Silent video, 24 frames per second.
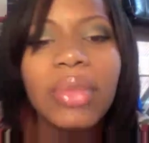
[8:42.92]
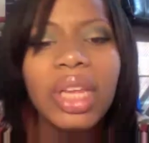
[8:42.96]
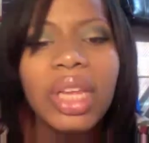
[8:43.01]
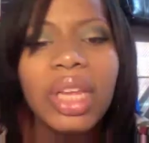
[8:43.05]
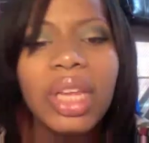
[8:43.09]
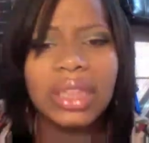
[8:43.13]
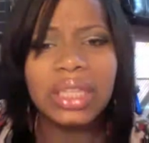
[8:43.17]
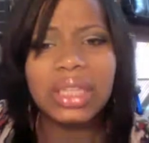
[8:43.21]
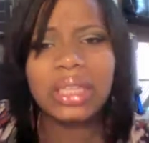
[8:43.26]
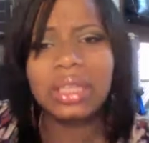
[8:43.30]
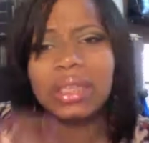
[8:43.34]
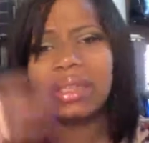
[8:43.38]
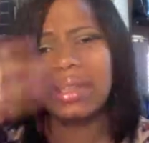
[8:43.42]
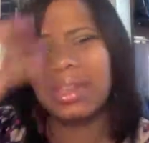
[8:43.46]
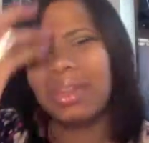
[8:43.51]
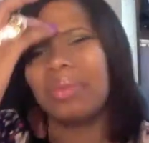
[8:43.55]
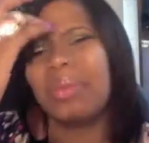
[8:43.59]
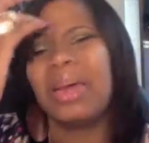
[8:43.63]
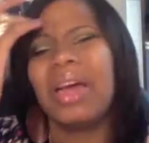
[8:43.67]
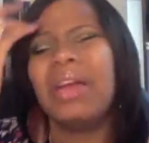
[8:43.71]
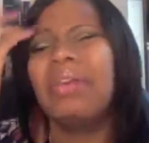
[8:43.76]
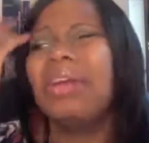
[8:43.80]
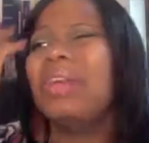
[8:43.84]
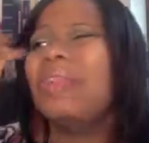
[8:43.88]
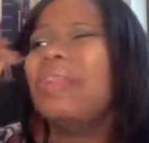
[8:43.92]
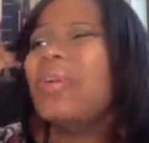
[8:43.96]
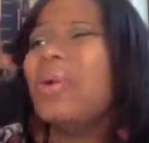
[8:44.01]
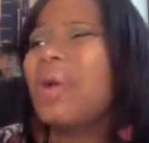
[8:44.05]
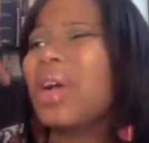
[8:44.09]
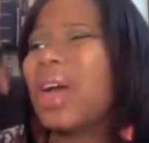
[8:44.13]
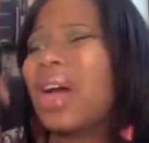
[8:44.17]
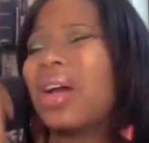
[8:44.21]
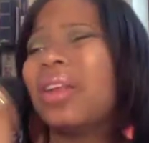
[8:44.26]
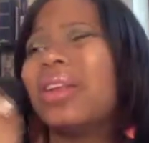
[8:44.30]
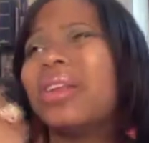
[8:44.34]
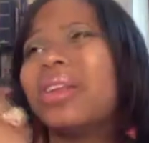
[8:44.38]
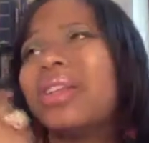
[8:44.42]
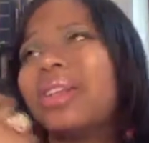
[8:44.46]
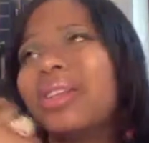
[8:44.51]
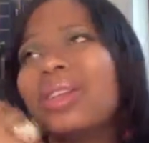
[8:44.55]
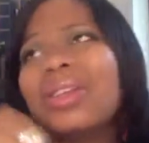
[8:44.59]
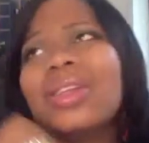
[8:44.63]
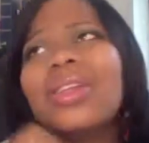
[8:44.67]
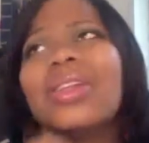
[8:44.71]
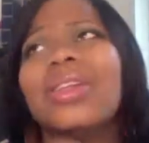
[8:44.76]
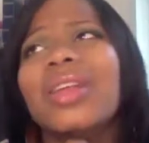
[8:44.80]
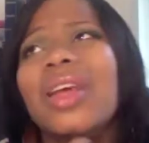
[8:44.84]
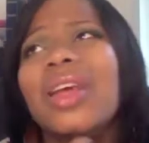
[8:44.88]
This is I don't know what color this
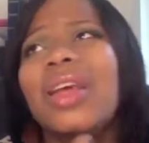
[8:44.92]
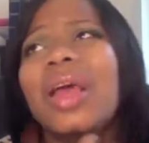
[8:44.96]
is.